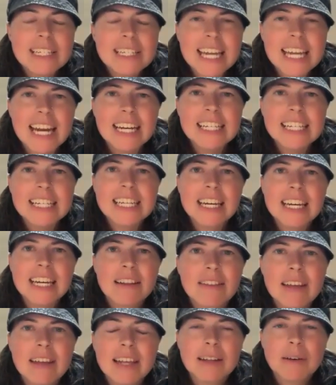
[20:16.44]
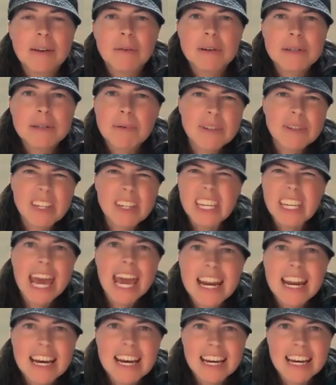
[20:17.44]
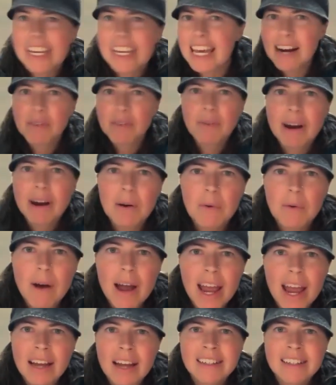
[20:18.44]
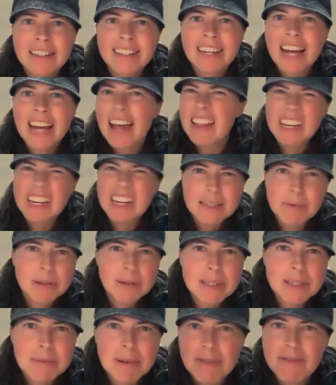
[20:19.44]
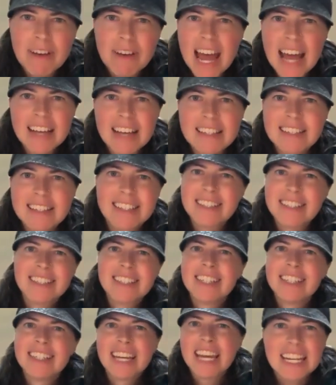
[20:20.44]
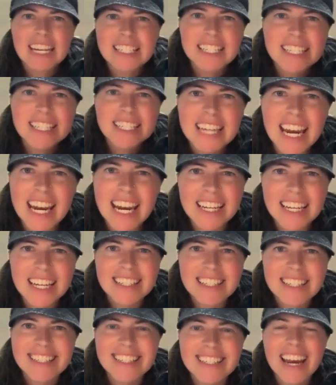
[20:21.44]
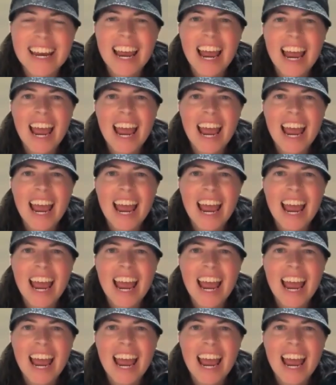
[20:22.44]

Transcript: tendency to think that we're supposed to get it and get it right away, and that it's supposed to be fast and instantaneous.